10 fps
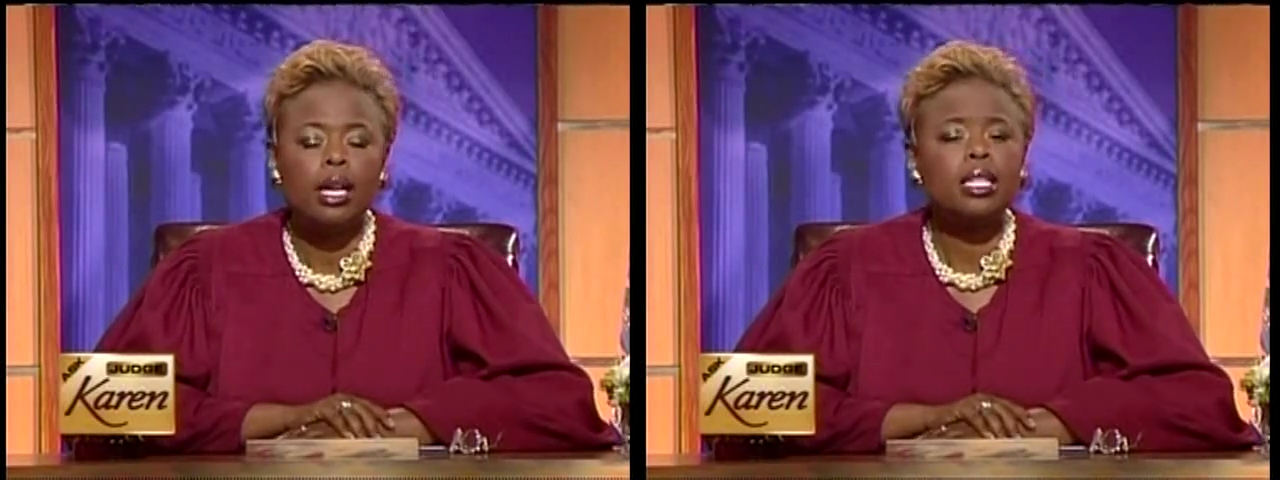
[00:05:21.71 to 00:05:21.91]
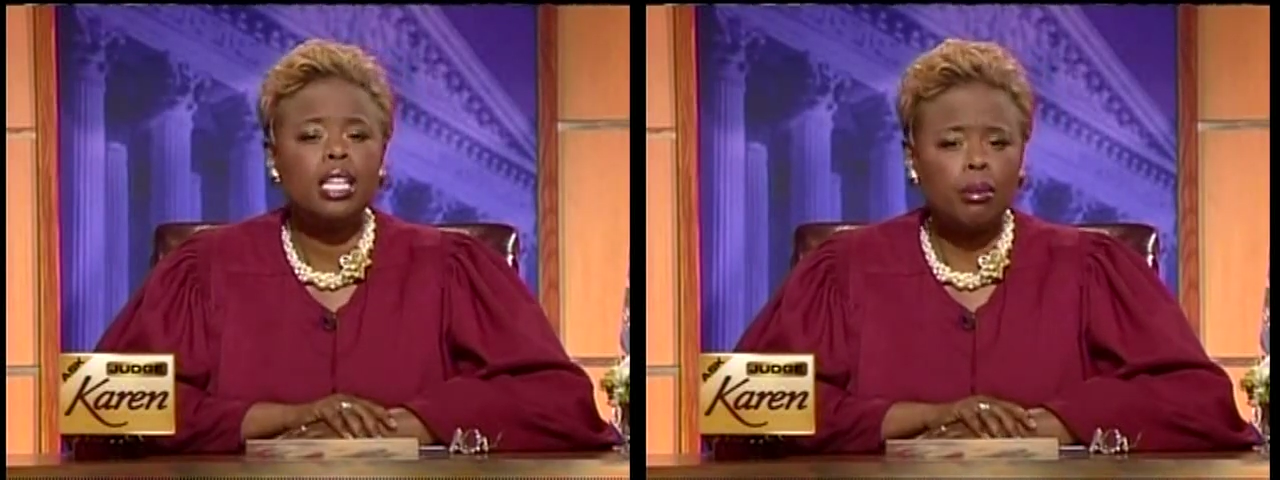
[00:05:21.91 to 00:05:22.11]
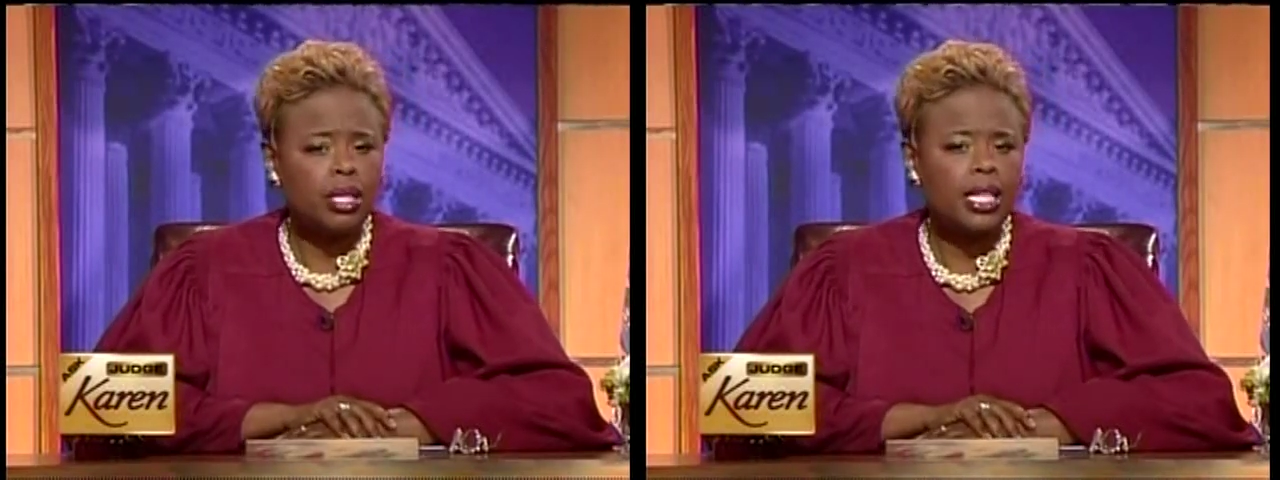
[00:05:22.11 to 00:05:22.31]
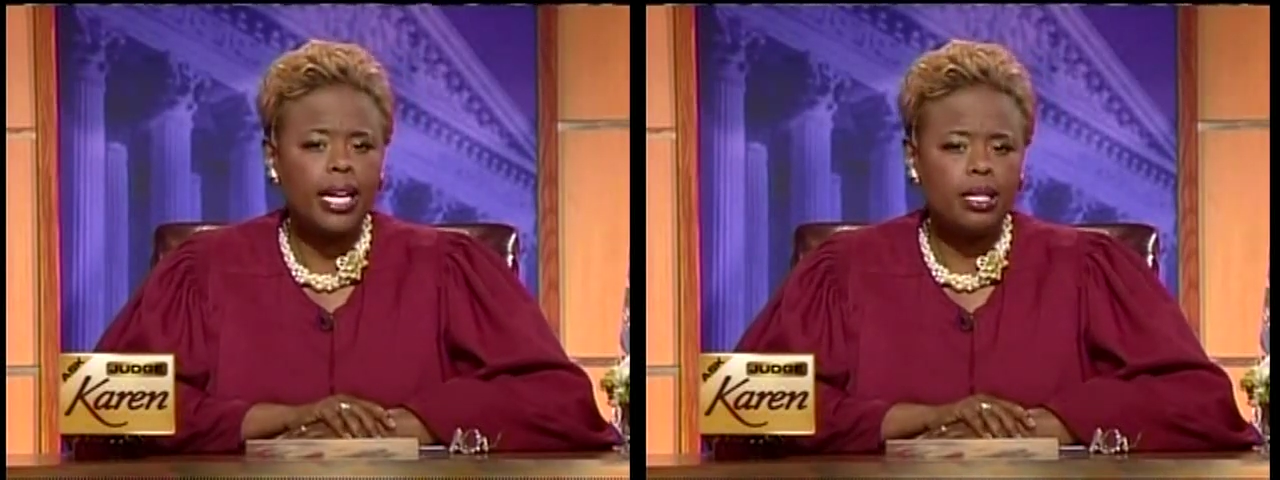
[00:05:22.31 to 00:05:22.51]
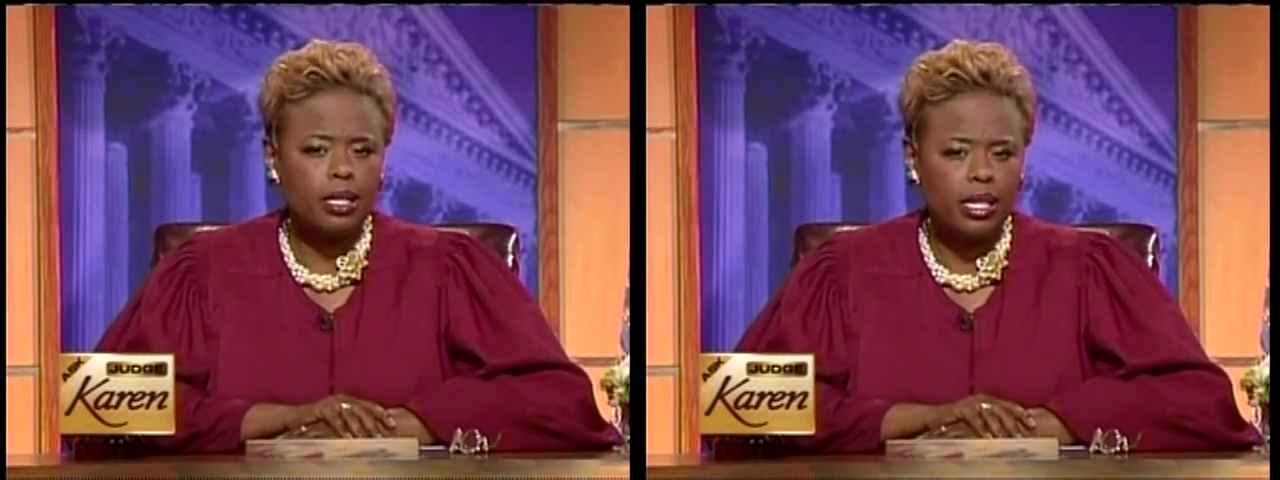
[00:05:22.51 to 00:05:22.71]
Some
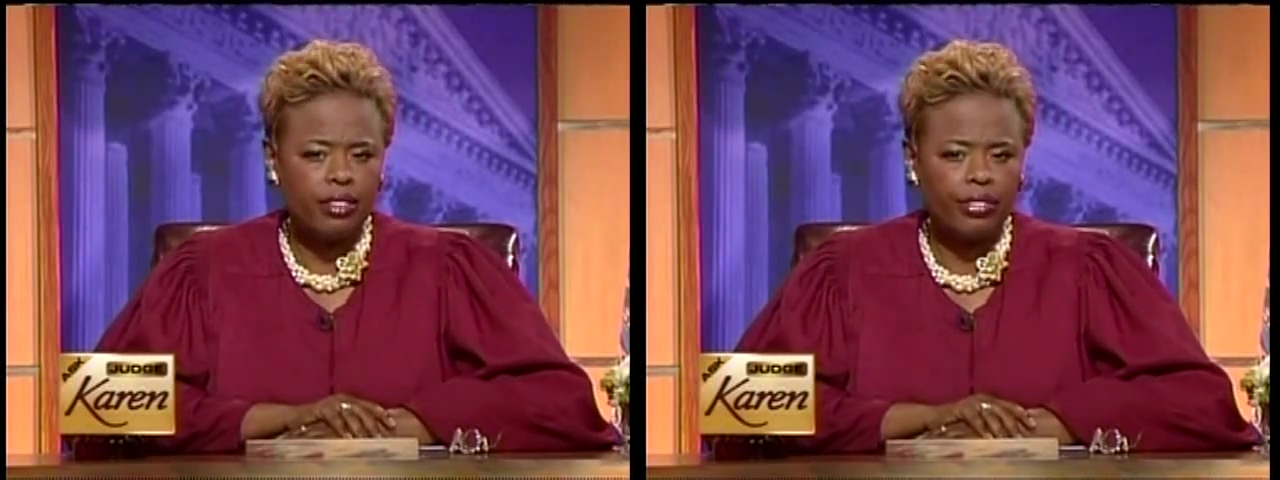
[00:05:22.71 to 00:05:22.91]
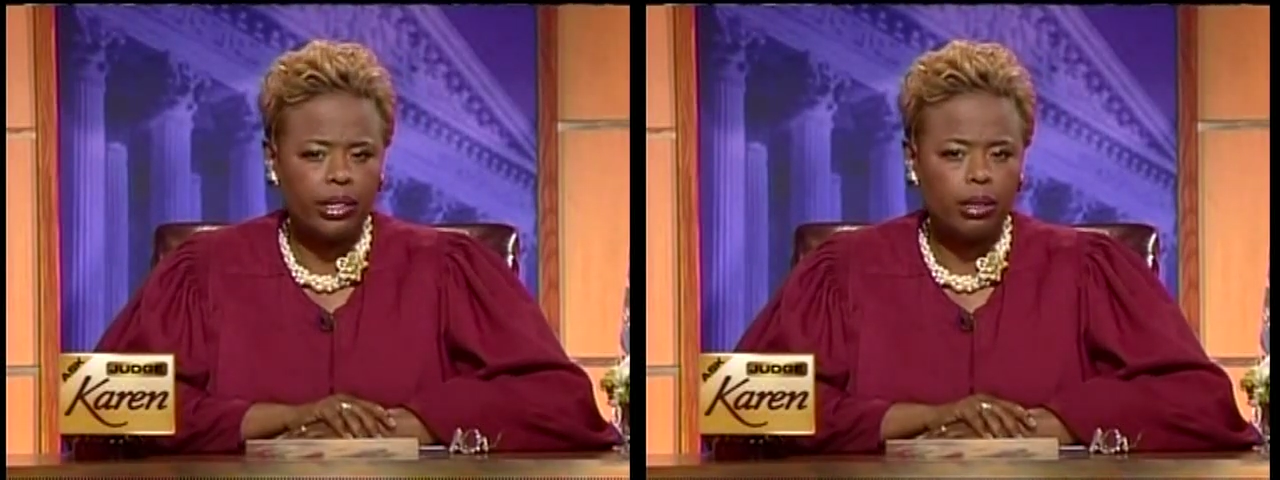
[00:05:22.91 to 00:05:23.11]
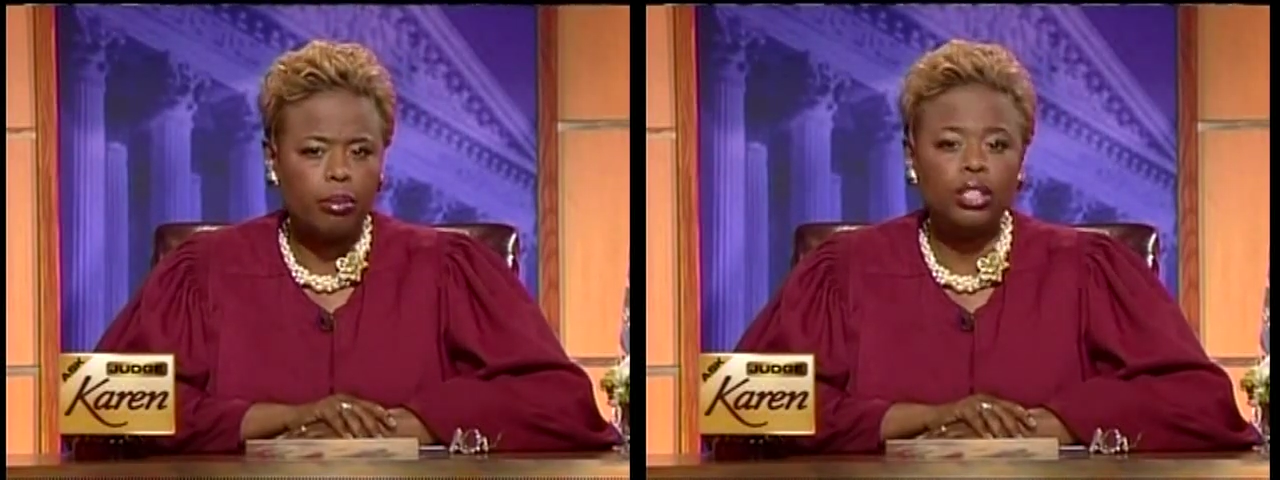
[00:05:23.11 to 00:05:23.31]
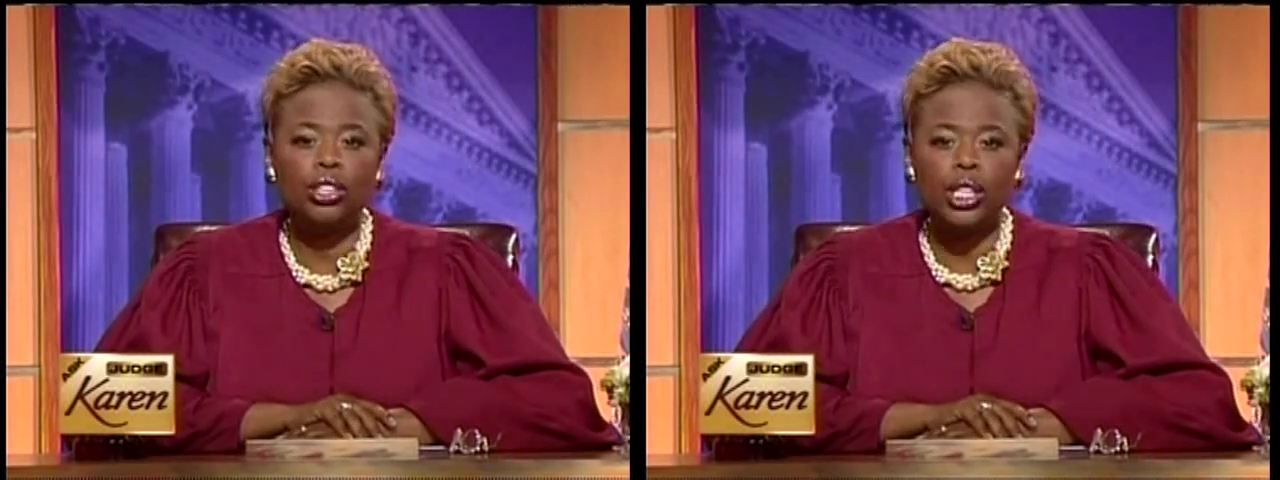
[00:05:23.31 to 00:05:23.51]
states differ, but